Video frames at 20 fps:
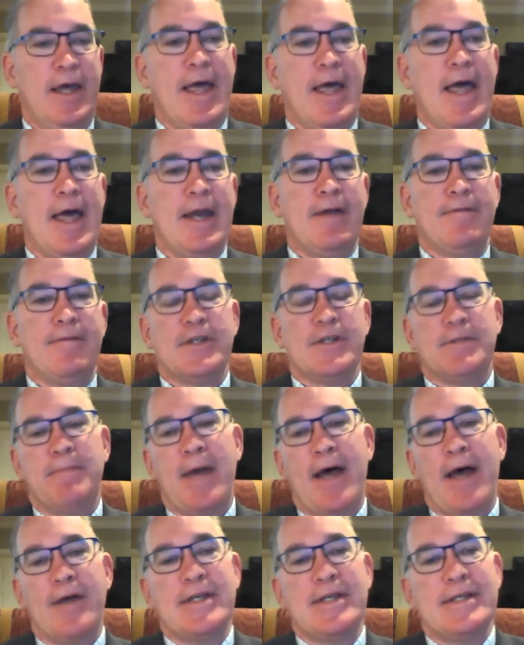And if the
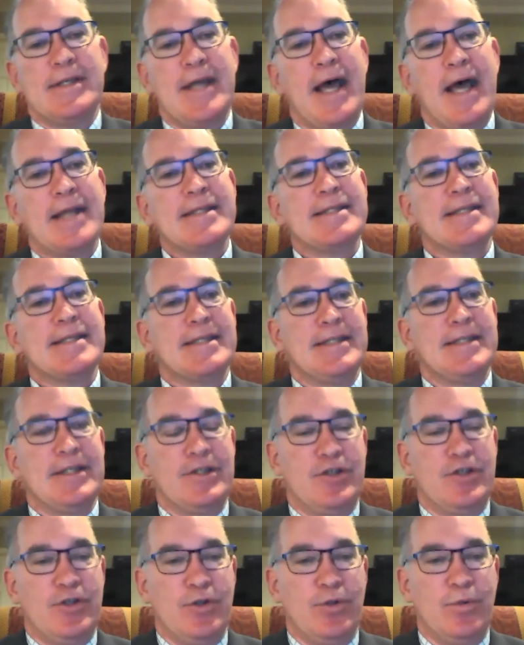spouse is not
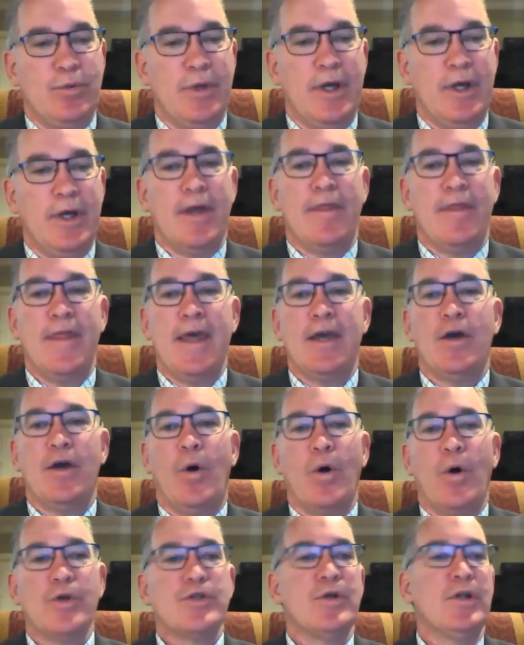62, they could
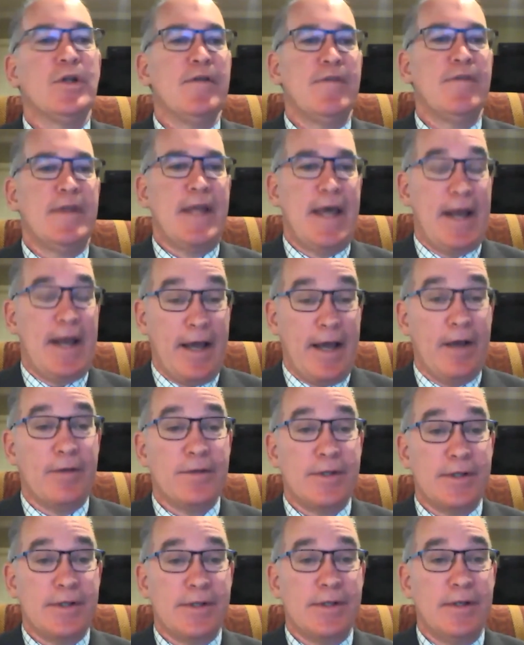also live in that
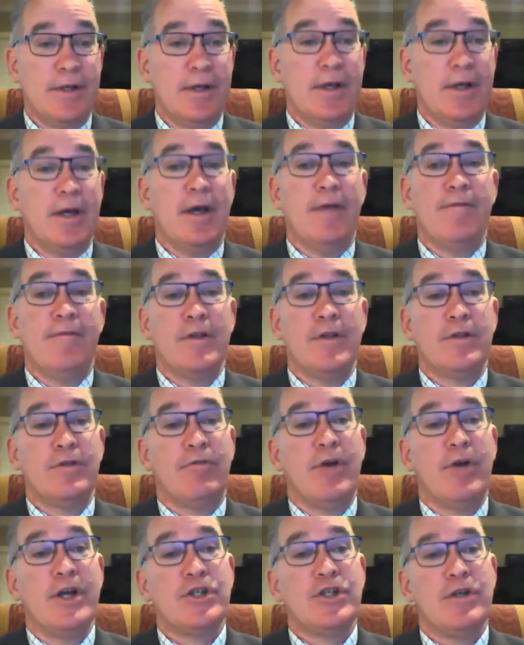house for the
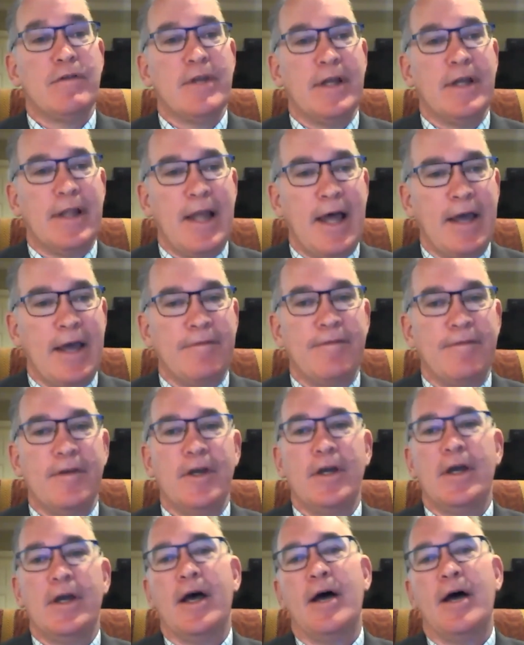duration of their life,
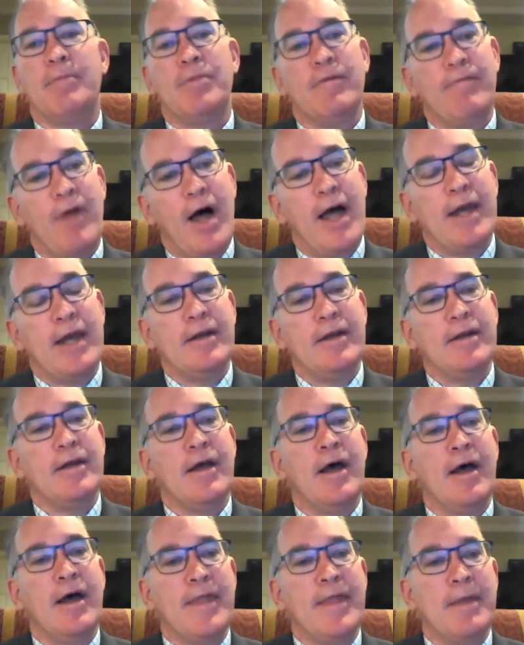provided
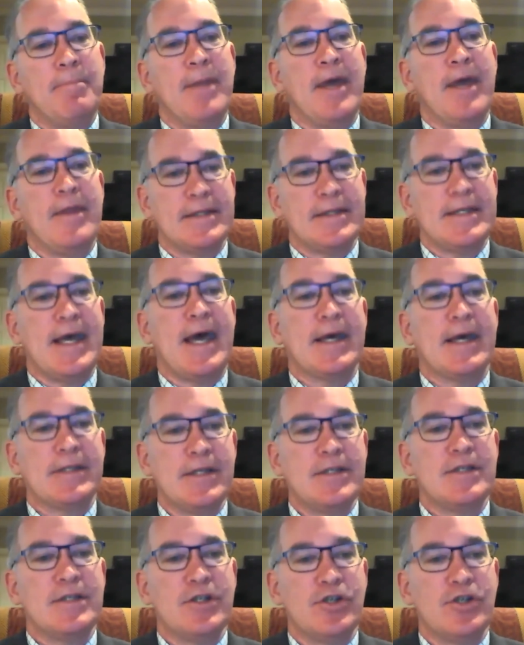they pay the
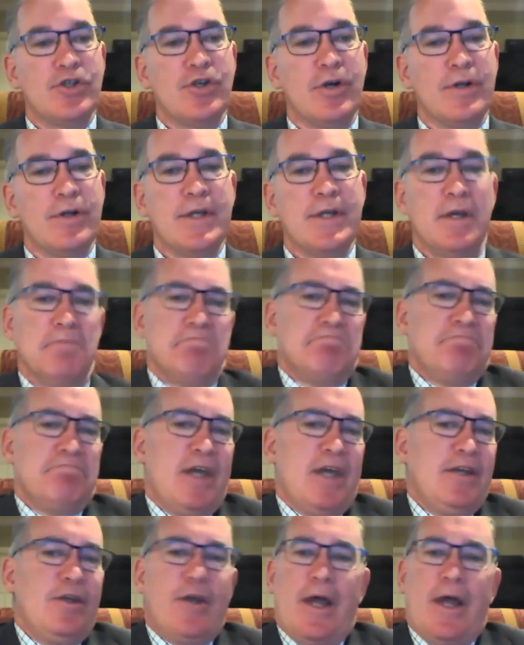taxes and insurance,
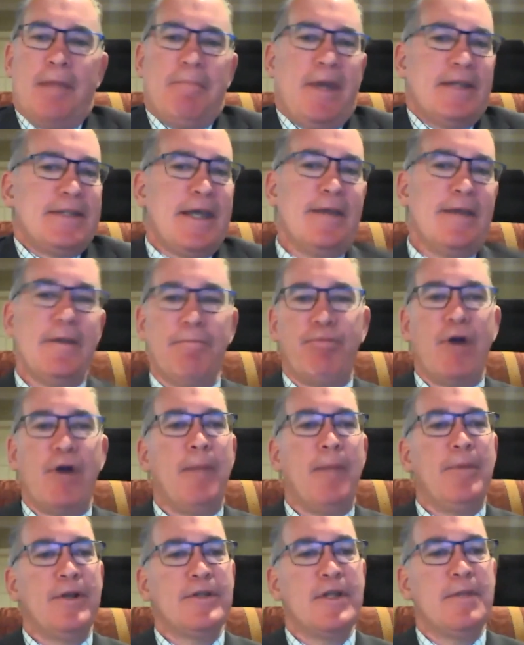and and maintain the
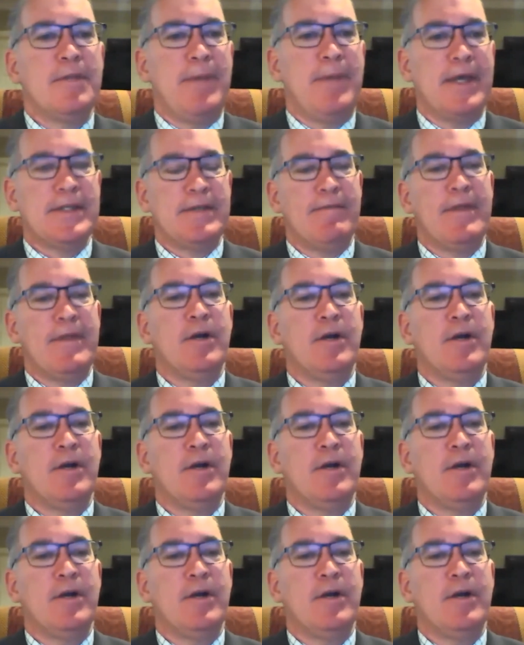property to the best of their